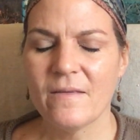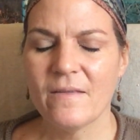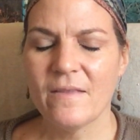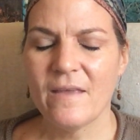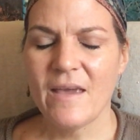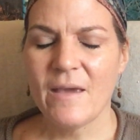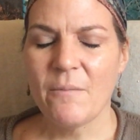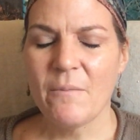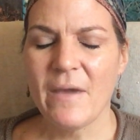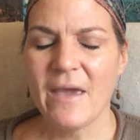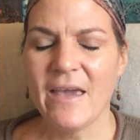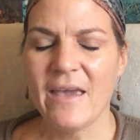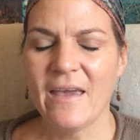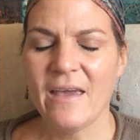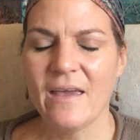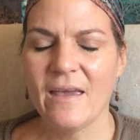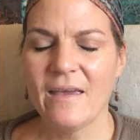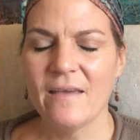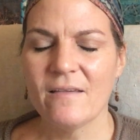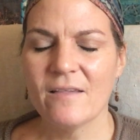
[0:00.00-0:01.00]
They
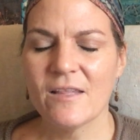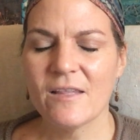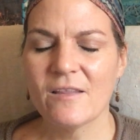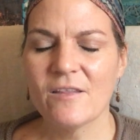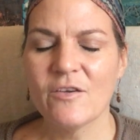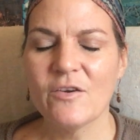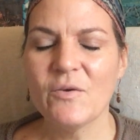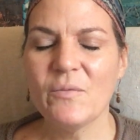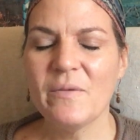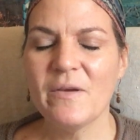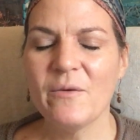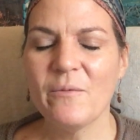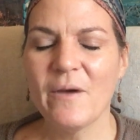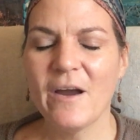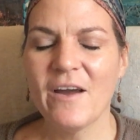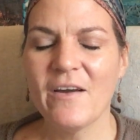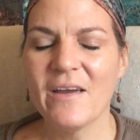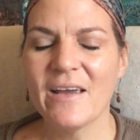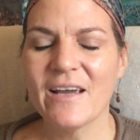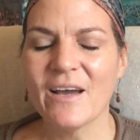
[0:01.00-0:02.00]
may still be
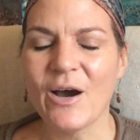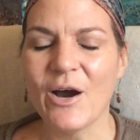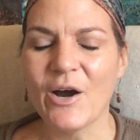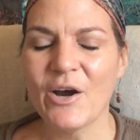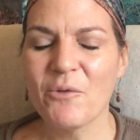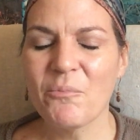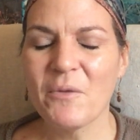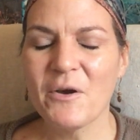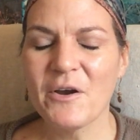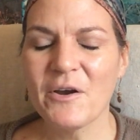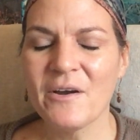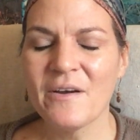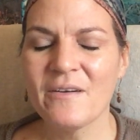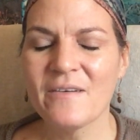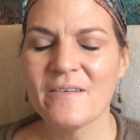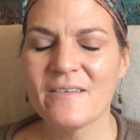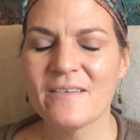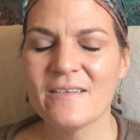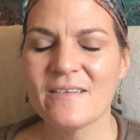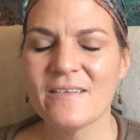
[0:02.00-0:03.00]
wearing armor,
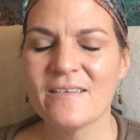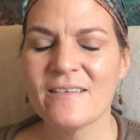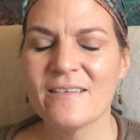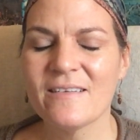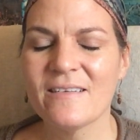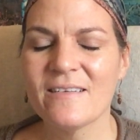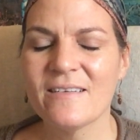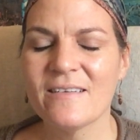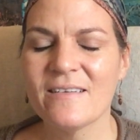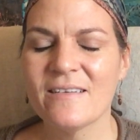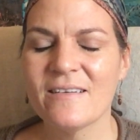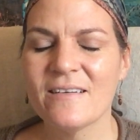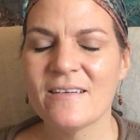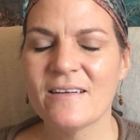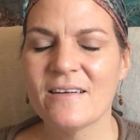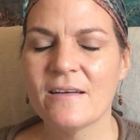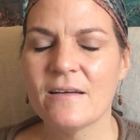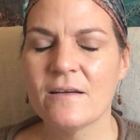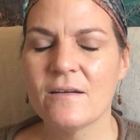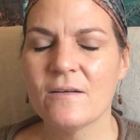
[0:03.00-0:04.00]

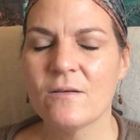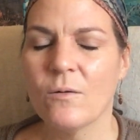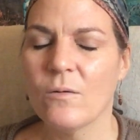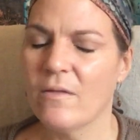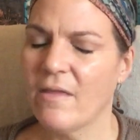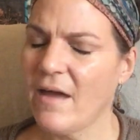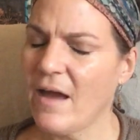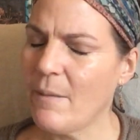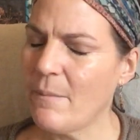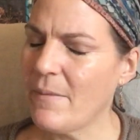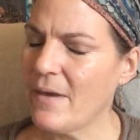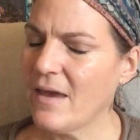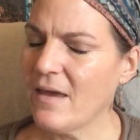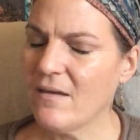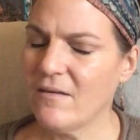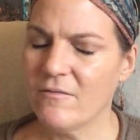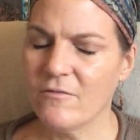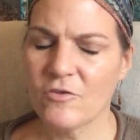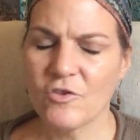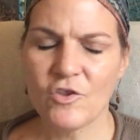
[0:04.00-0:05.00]
or that may
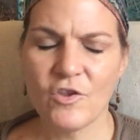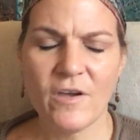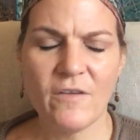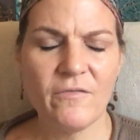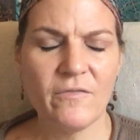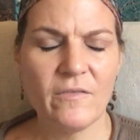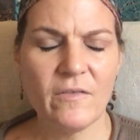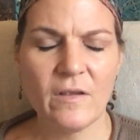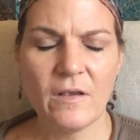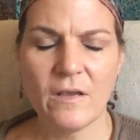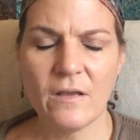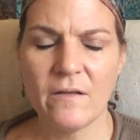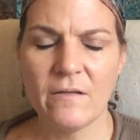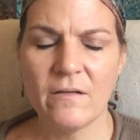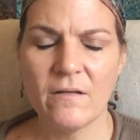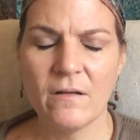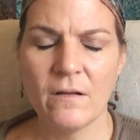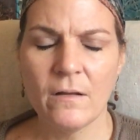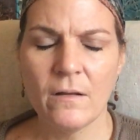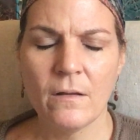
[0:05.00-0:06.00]
have
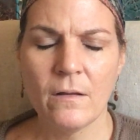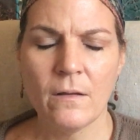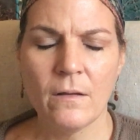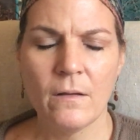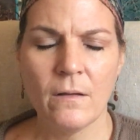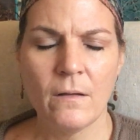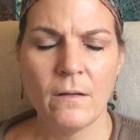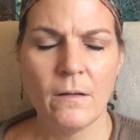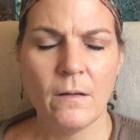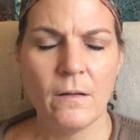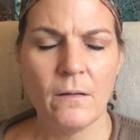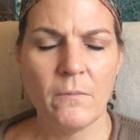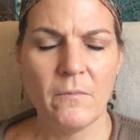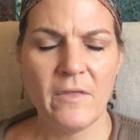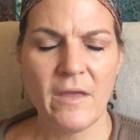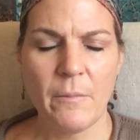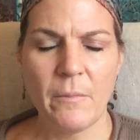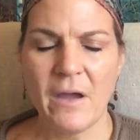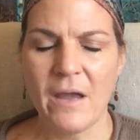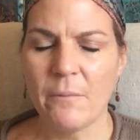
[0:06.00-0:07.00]
shifted.
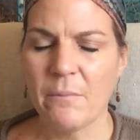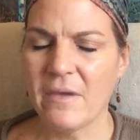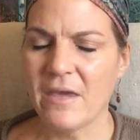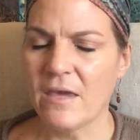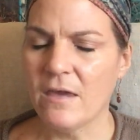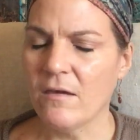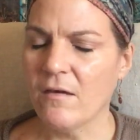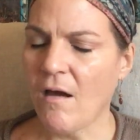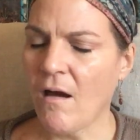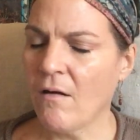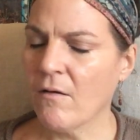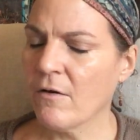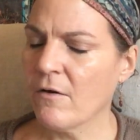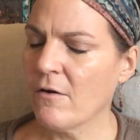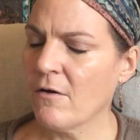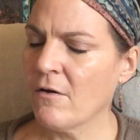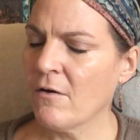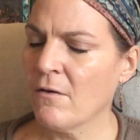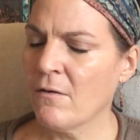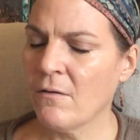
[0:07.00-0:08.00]
They might be
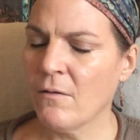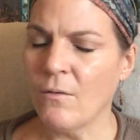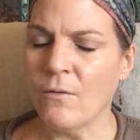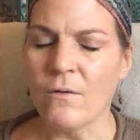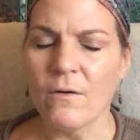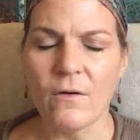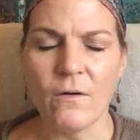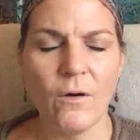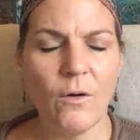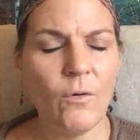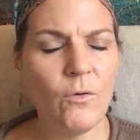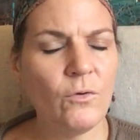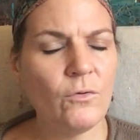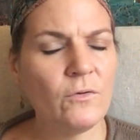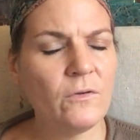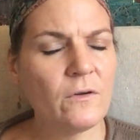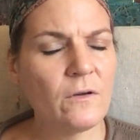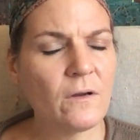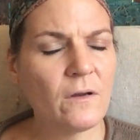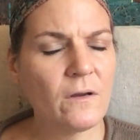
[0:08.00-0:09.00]
younger or
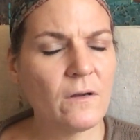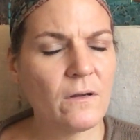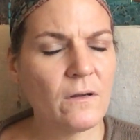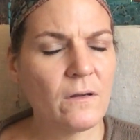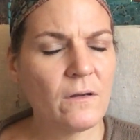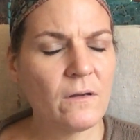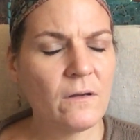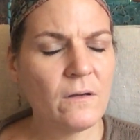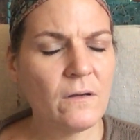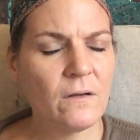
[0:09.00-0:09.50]
older,